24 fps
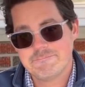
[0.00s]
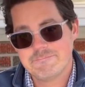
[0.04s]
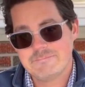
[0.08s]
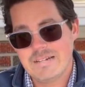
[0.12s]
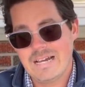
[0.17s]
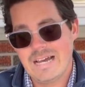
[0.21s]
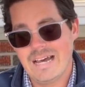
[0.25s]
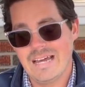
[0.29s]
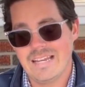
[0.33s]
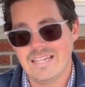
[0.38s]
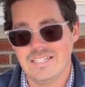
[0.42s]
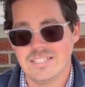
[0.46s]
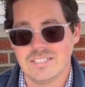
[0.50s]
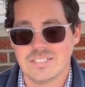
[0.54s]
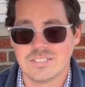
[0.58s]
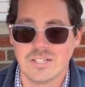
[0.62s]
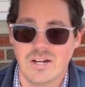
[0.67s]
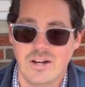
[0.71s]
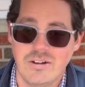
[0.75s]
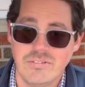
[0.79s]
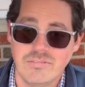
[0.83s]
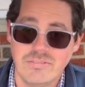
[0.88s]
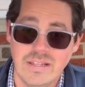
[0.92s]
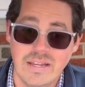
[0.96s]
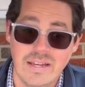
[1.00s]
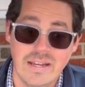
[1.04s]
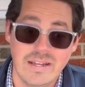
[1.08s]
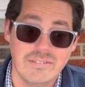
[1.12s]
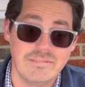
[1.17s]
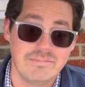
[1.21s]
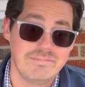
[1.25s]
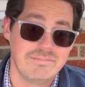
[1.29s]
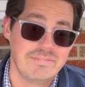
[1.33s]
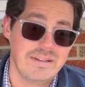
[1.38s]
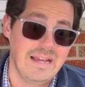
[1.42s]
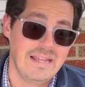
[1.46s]
How do you solve that?
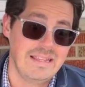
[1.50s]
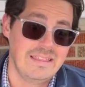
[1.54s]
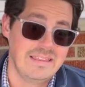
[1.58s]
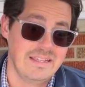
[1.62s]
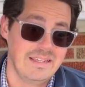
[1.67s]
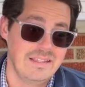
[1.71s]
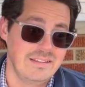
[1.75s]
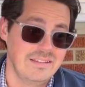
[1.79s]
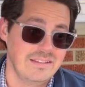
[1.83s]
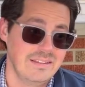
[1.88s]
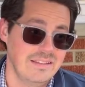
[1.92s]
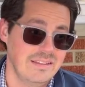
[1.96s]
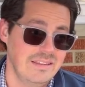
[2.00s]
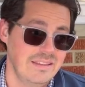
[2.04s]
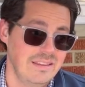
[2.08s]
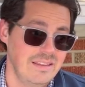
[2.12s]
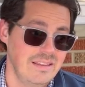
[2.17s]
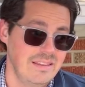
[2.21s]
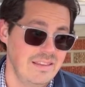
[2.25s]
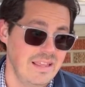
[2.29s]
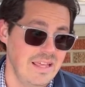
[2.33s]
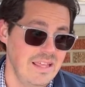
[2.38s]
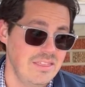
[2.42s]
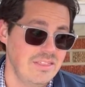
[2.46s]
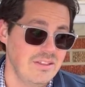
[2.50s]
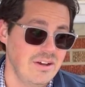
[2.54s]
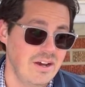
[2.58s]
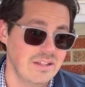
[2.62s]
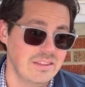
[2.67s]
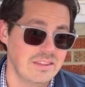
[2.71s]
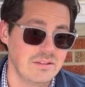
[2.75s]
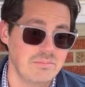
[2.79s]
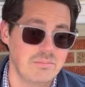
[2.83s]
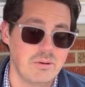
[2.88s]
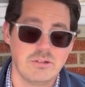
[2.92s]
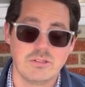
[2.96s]
I think they
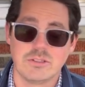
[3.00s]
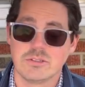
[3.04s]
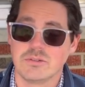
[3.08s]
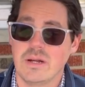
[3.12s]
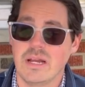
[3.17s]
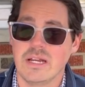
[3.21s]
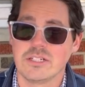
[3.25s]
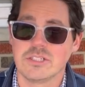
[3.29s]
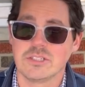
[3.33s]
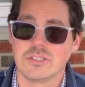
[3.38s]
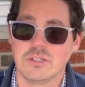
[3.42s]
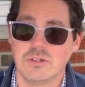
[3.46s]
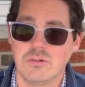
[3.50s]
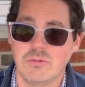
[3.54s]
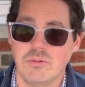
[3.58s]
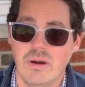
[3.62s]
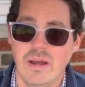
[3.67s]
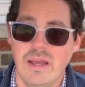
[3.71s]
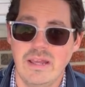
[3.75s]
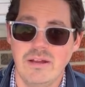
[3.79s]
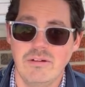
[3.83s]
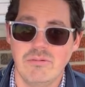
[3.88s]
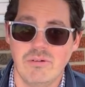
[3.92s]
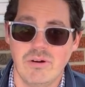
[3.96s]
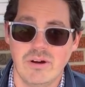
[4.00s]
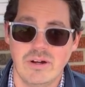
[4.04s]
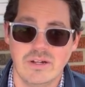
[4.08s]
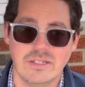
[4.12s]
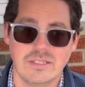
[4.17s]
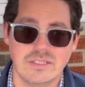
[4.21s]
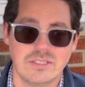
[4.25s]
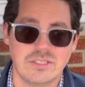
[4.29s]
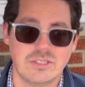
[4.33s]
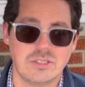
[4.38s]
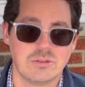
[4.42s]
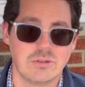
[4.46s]
thought the most rational way
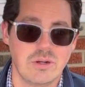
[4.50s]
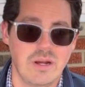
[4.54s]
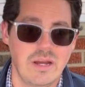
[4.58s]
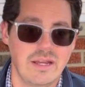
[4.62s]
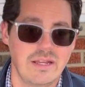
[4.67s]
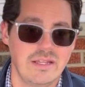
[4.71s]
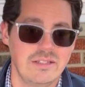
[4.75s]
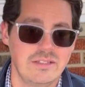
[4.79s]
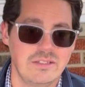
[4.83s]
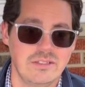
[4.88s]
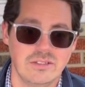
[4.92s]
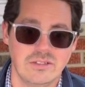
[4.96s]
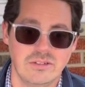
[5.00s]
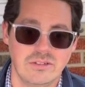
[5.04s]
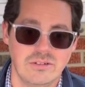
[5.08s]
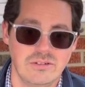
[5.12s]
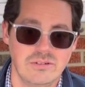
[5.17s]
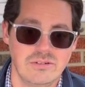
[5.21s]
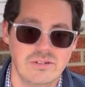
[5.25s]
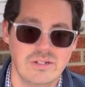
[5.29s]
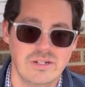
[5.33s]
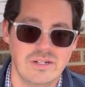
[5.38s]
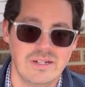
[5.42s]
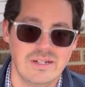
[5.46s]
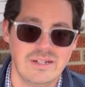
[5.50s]
was trying to